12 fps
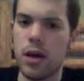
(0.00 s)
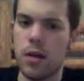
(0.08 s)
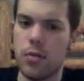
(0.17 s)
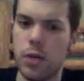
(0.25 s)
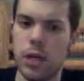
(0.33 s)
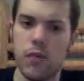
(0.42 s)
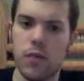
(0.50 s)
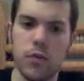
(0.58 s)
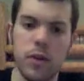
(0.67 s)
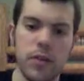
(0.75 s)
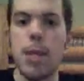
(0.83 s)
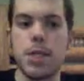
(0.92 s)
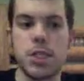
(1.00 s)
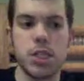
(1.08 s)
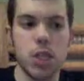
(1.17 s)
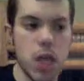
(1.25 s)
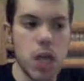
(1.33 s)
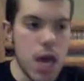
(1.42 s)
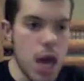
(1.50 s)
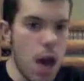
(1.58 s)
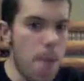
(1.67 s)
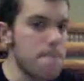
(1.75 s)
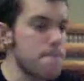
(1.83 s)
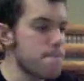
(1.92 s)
really informative. So yeah,